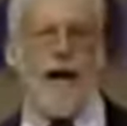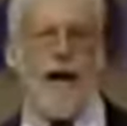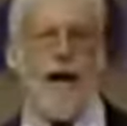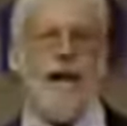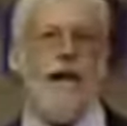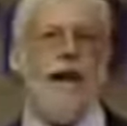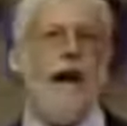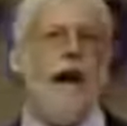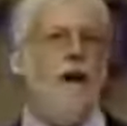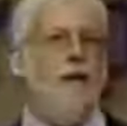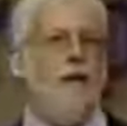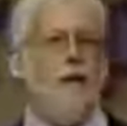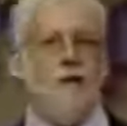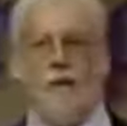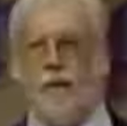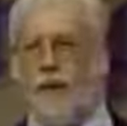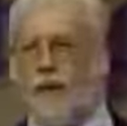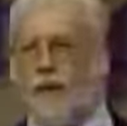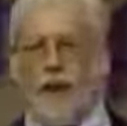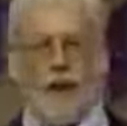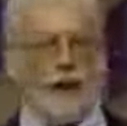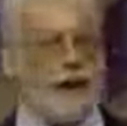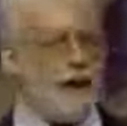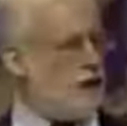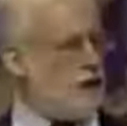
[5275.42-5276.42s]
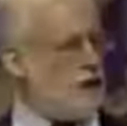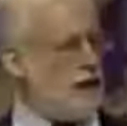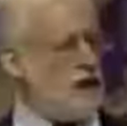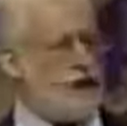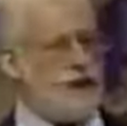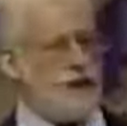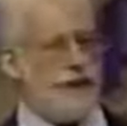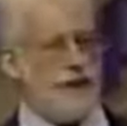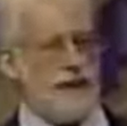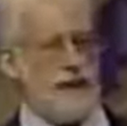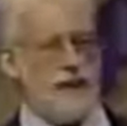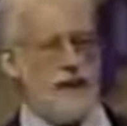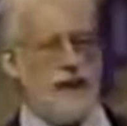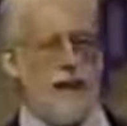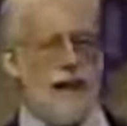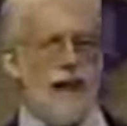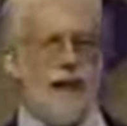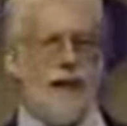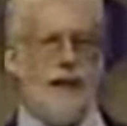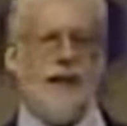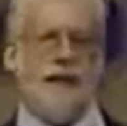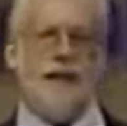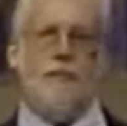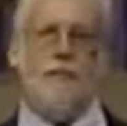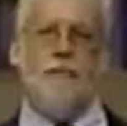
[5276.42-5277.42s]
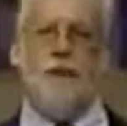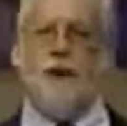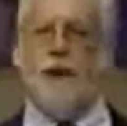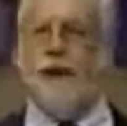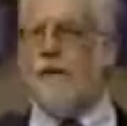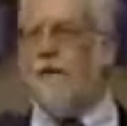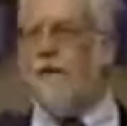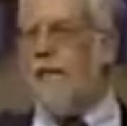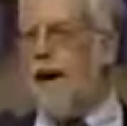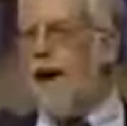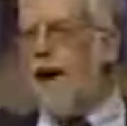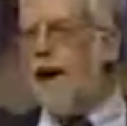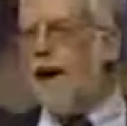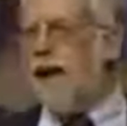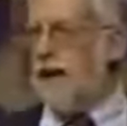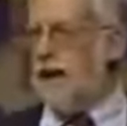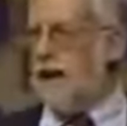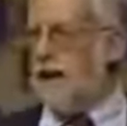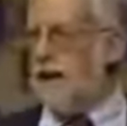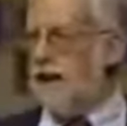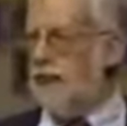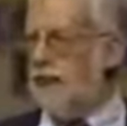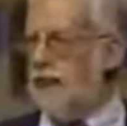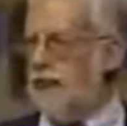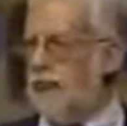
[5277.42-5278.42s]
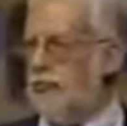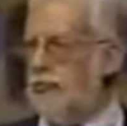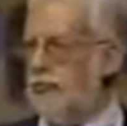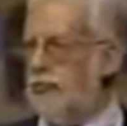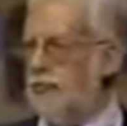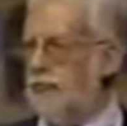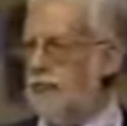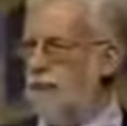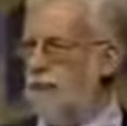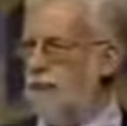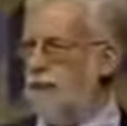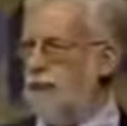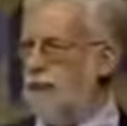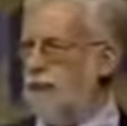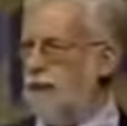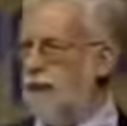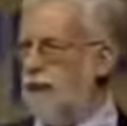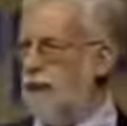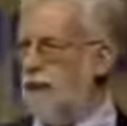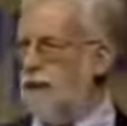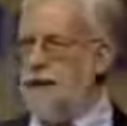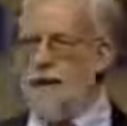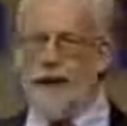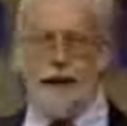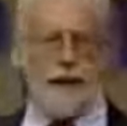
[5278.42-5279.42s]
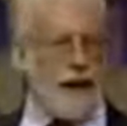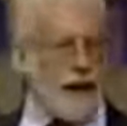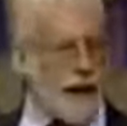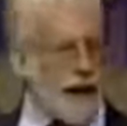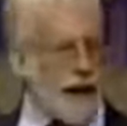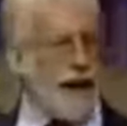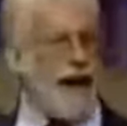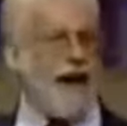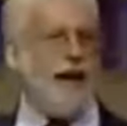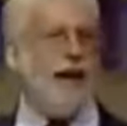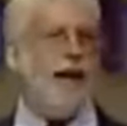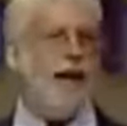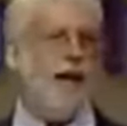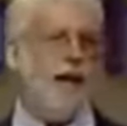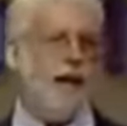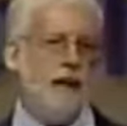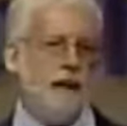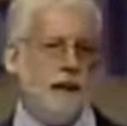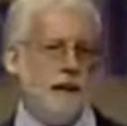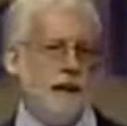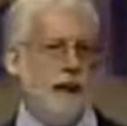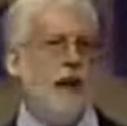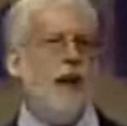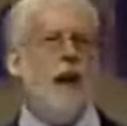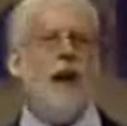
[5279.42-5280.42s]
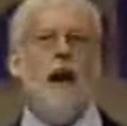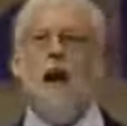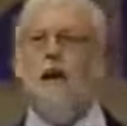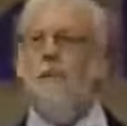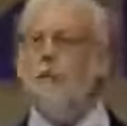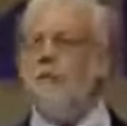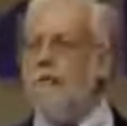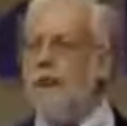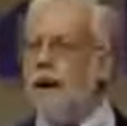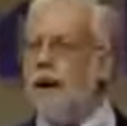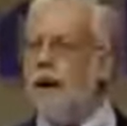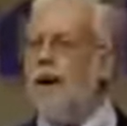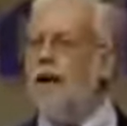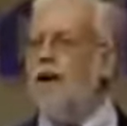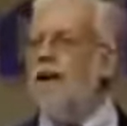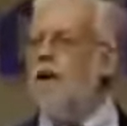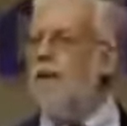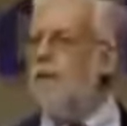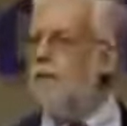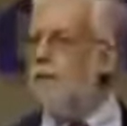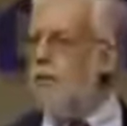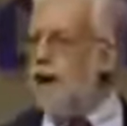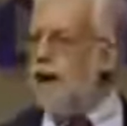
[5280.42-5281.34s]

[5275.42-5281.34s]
And down through the years, these descendants of Mary Magdalene today are part of the